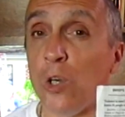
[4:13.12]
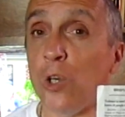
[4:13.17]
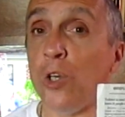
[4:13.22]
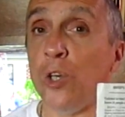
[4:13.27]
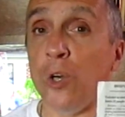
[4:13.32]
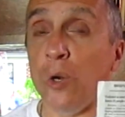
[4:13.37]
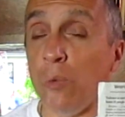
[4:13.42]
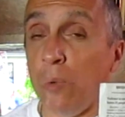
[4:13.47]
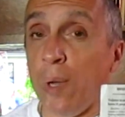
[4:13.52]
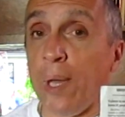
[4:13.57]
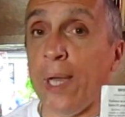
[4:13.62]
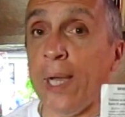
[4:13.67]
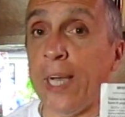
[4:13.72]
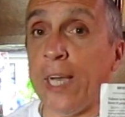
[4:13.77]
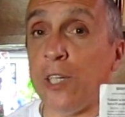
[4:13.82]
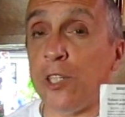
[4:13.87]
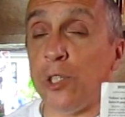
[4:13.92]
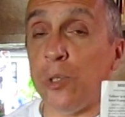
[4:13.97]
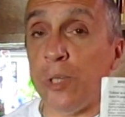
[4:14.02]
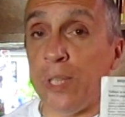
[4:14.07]
you
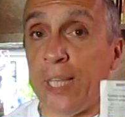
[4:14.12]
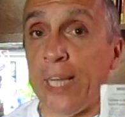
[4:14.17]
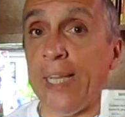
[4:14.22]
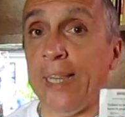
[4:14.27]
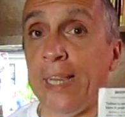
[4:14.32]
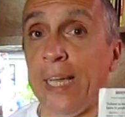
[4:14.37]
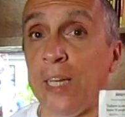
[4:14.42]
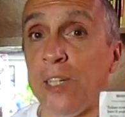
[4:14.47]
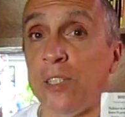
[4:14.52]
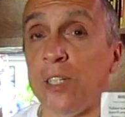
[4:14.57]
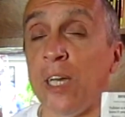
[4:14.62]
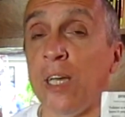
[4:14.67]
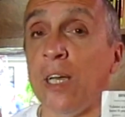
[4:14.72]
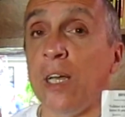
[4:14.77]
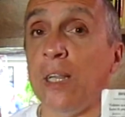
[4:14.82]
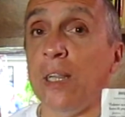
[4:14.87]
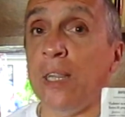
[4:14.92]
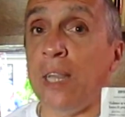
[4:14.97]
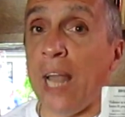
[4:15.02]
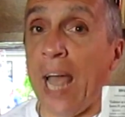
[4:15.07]
Uyghurs who did this
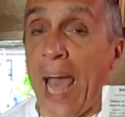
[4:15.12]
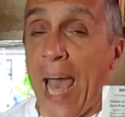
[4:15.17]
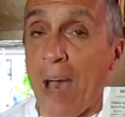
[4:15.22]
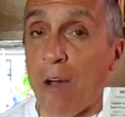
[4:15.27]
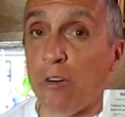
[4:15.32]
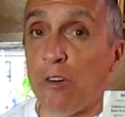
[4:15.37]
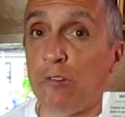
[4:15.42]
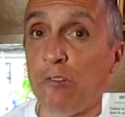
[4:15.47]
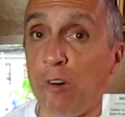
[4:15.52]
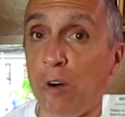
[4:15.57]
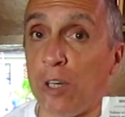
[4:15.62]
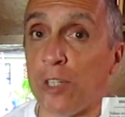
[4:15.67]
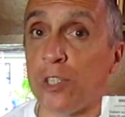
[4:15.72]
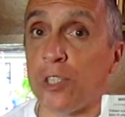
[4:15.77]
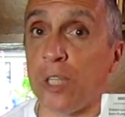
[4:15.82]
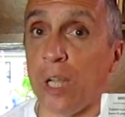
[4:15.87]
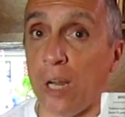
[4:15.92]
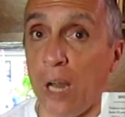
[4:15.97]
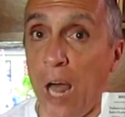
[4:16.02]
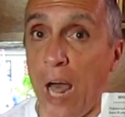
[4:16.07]
now crossed
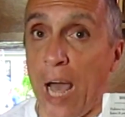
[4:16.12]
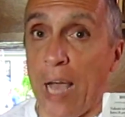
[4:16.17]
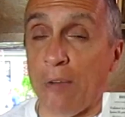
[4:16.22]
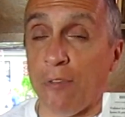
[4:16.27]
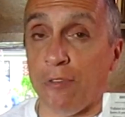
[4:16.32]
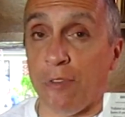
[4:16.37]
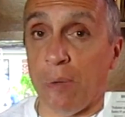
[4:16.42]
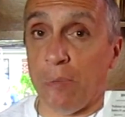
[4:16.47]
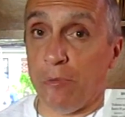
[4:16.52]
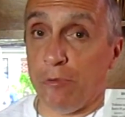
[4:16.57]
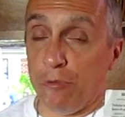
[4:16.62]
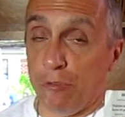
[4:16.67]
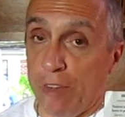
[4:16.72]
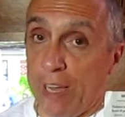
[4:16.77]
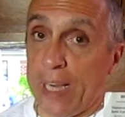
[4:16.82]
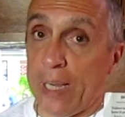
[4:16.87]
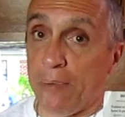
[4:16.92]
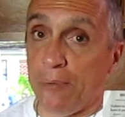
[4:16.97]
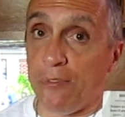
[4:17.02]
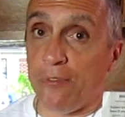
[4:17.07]
the line from
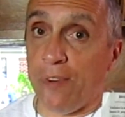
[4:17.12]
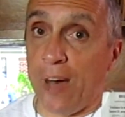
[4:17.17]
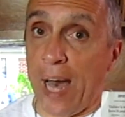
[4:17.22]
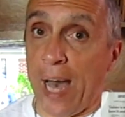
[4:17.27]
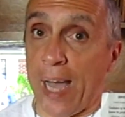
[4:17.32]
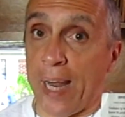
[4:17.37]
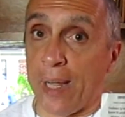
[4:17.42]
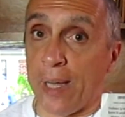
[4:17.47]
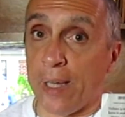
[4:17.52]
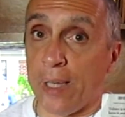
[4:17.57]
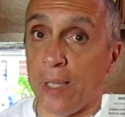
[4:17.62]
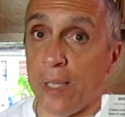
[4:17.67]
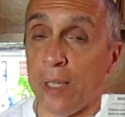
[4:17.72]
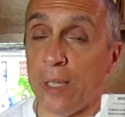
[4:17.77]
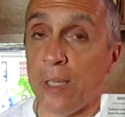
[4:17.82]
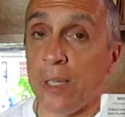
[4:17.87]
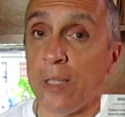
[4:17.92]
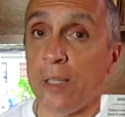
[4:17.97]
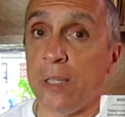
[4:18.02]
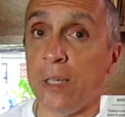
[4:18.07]
freedom fighter
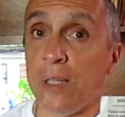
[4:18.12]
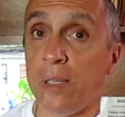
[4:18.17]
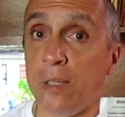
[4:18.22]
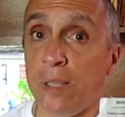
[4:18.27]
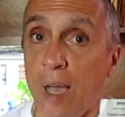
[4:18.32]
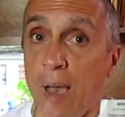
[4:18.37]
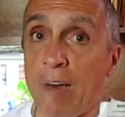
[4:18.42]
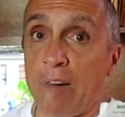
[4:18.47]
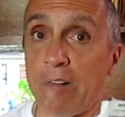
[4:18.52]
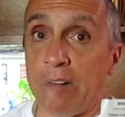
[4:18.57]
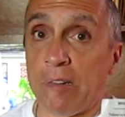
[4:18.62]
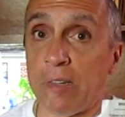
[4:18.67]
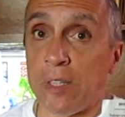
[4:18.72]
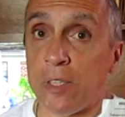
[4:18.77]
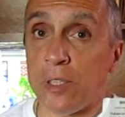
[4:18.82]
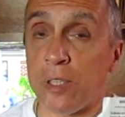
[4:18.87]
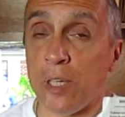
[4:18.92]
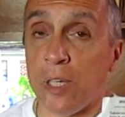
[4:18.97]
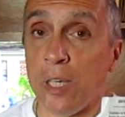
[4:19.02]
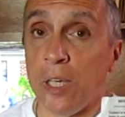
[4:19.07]
to
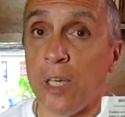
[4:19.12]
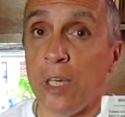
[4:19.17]
terrorist.